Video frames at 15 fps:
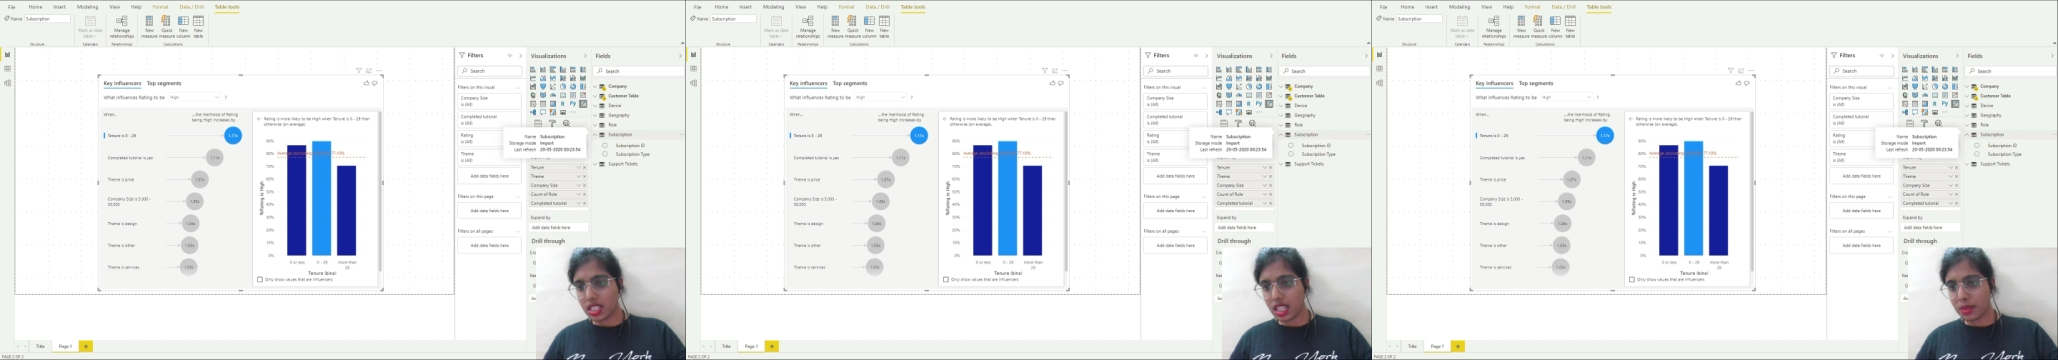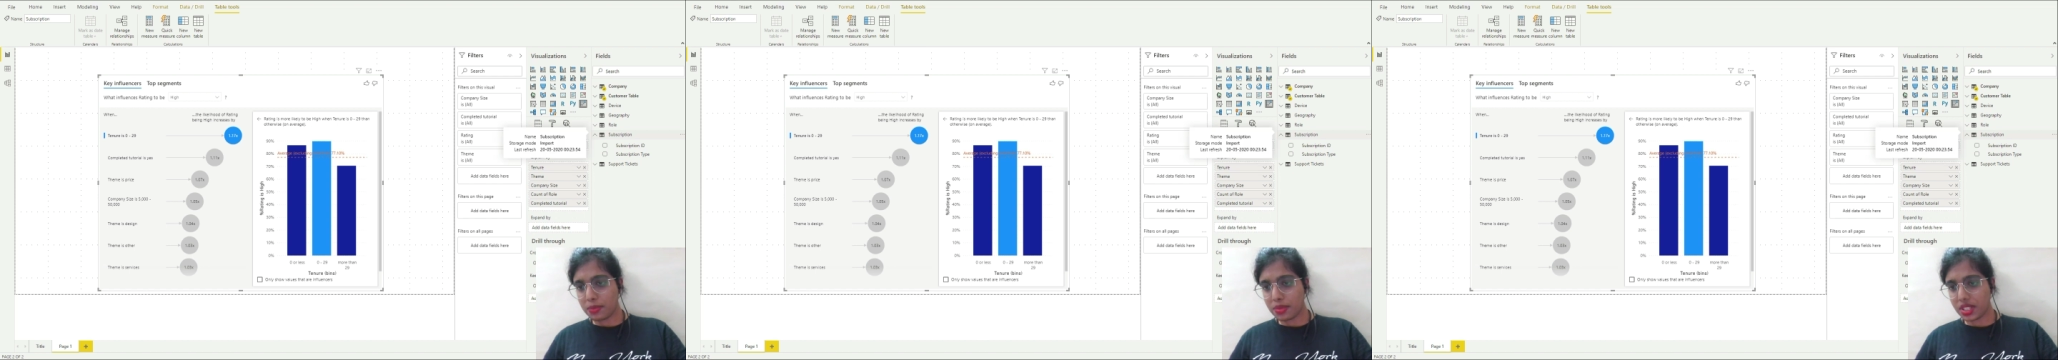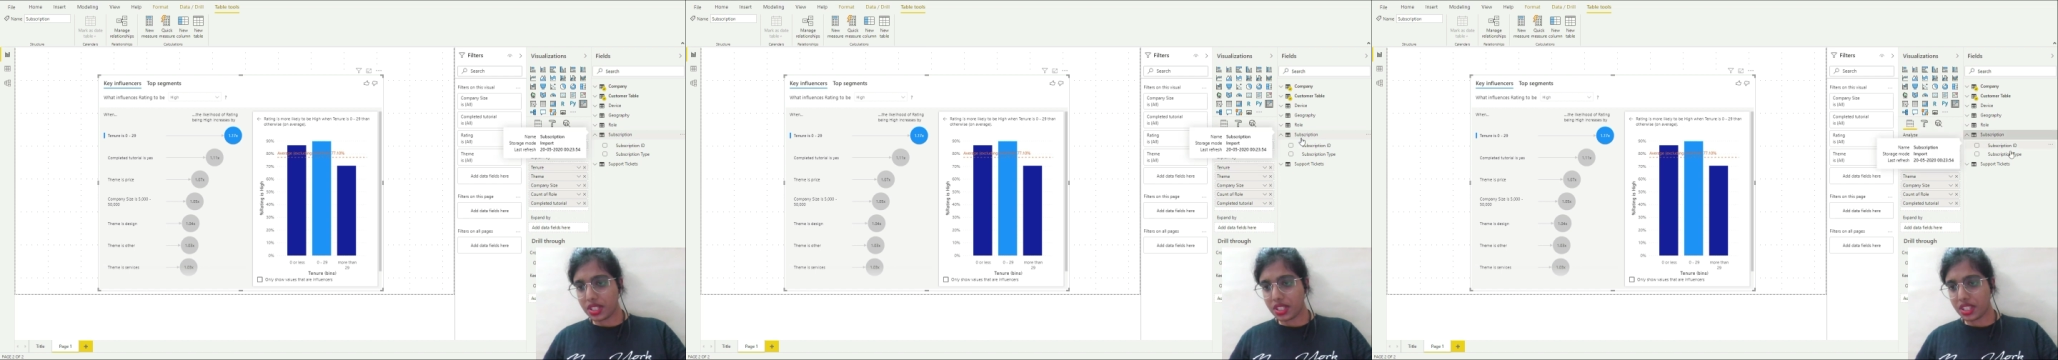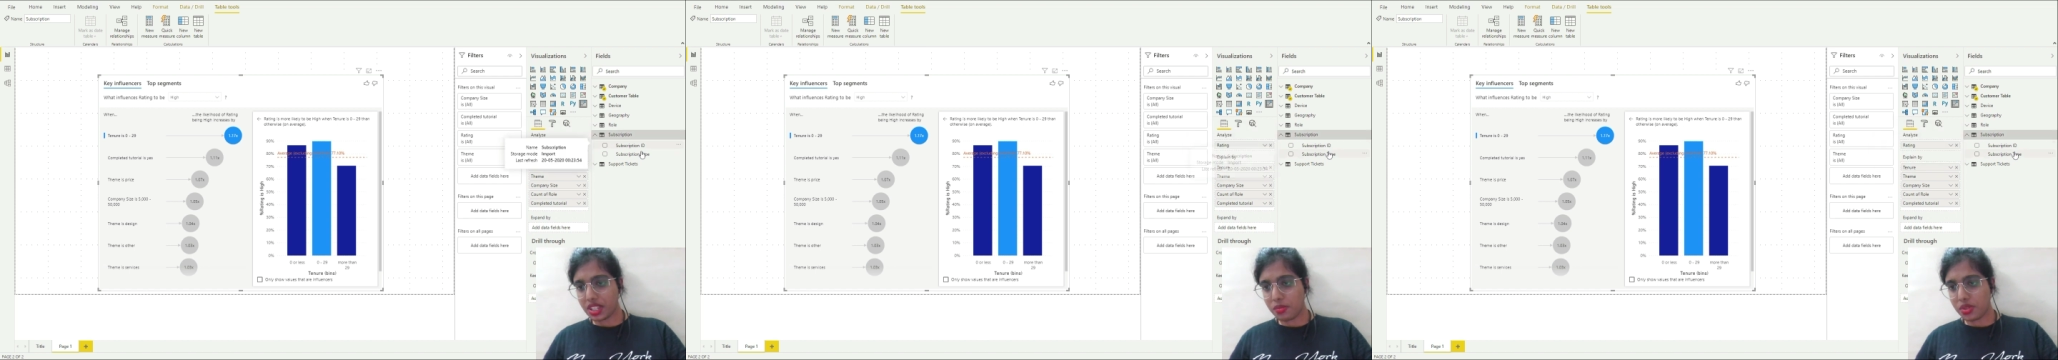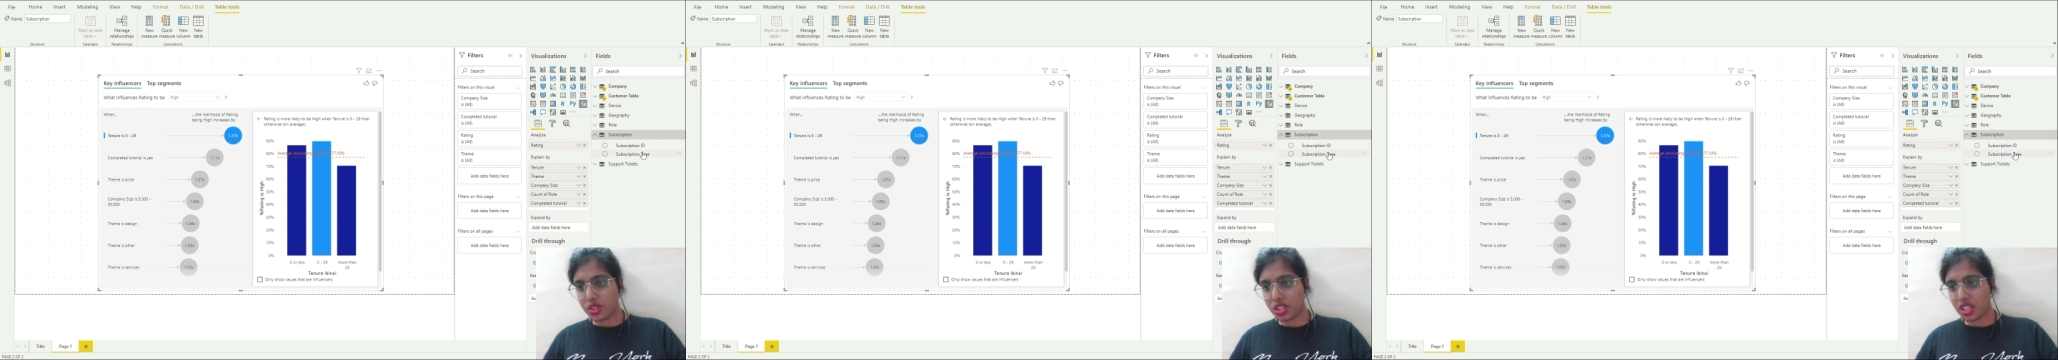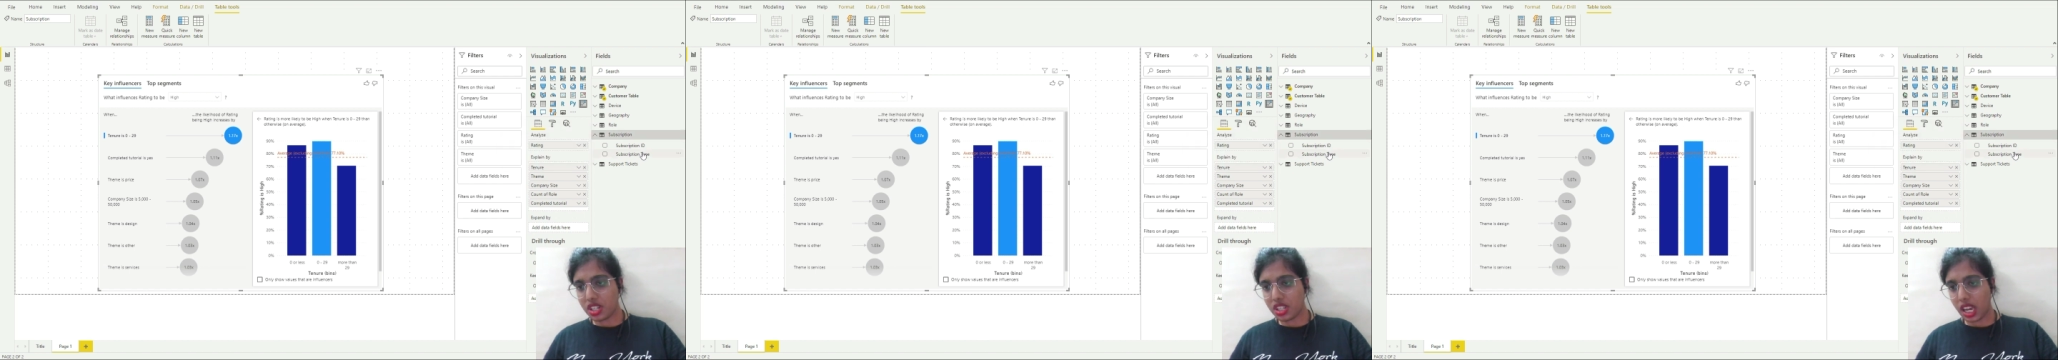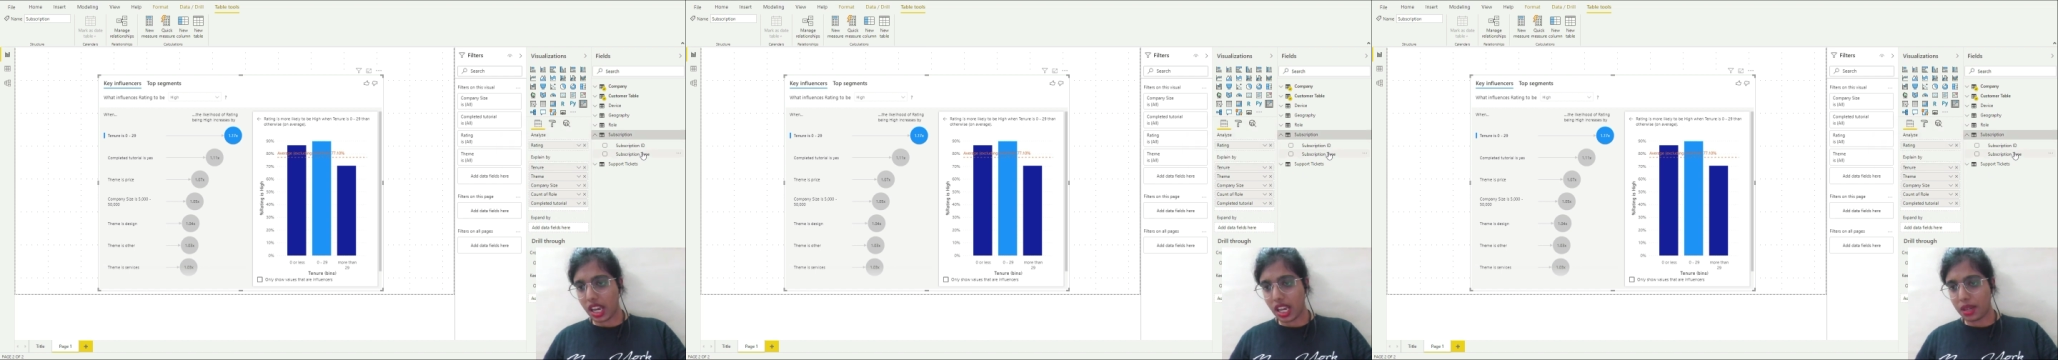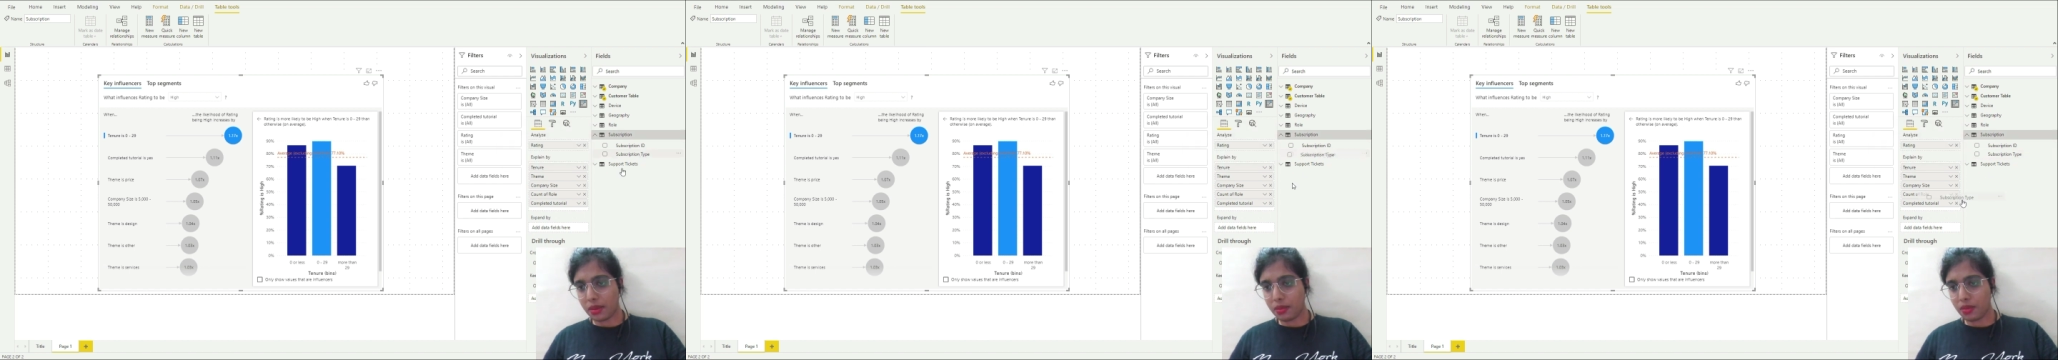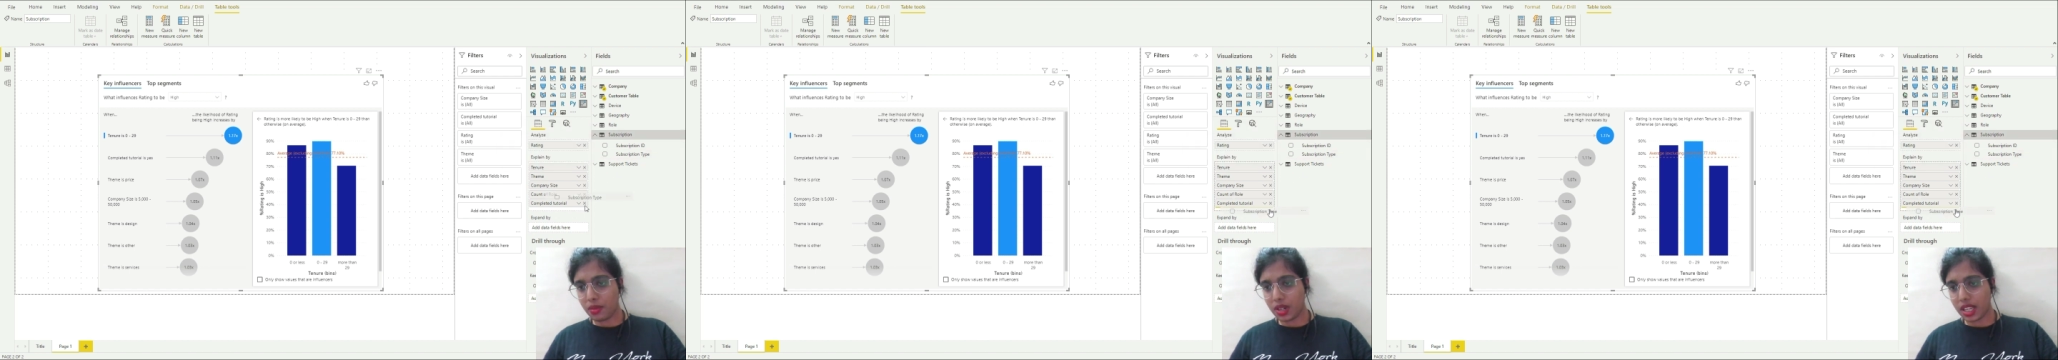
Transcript: Subscription type,